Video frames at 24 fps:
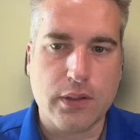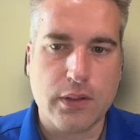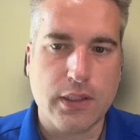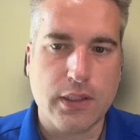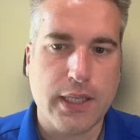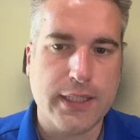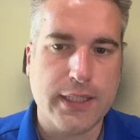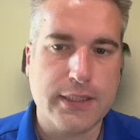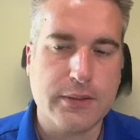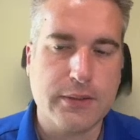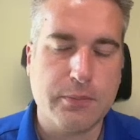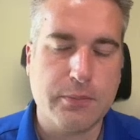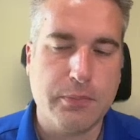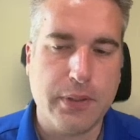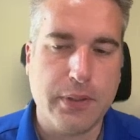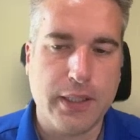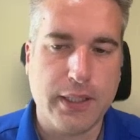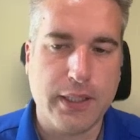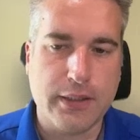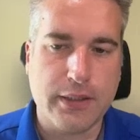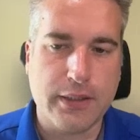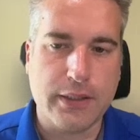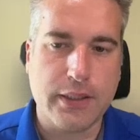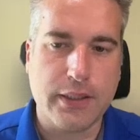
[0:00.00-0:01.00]
it's
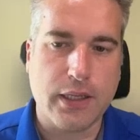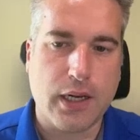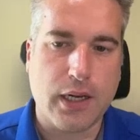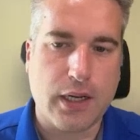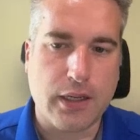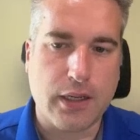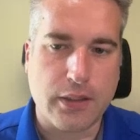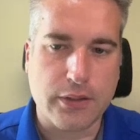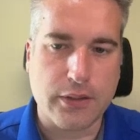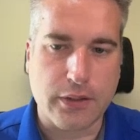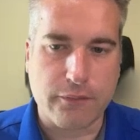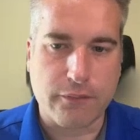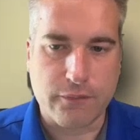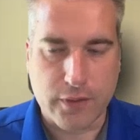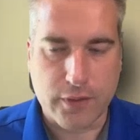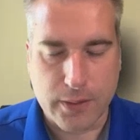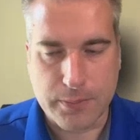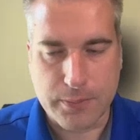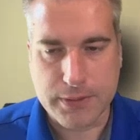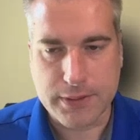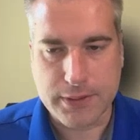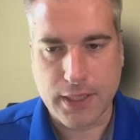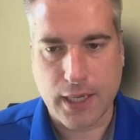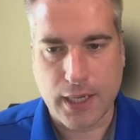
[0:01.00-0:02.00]
been on the
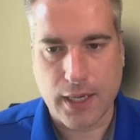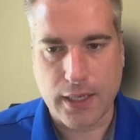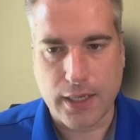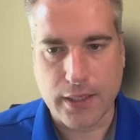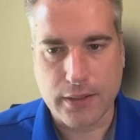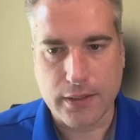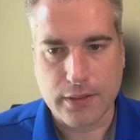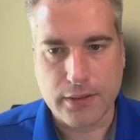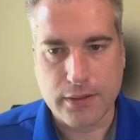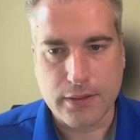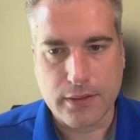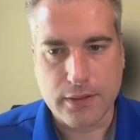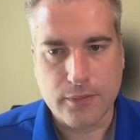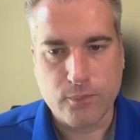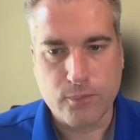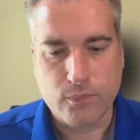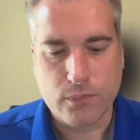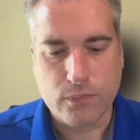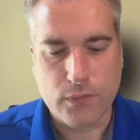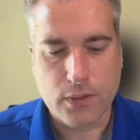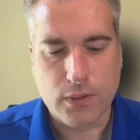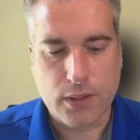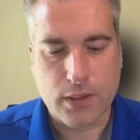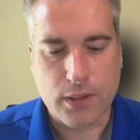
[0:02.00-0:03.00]
flip side,
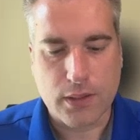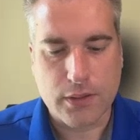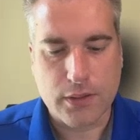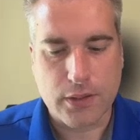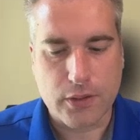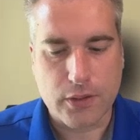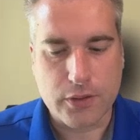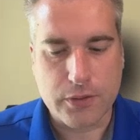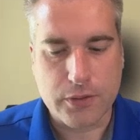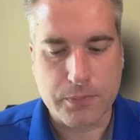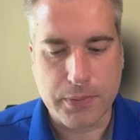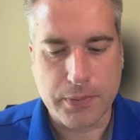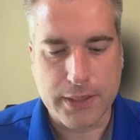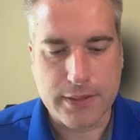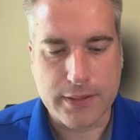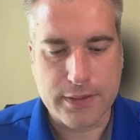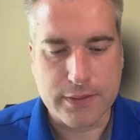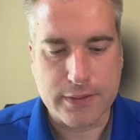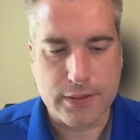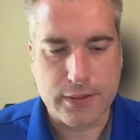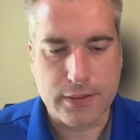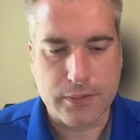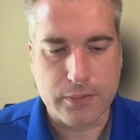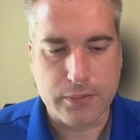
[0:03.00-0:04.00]
there's been
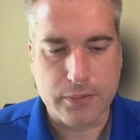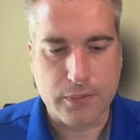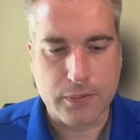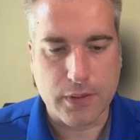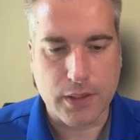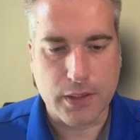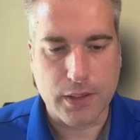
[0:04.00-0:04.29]
some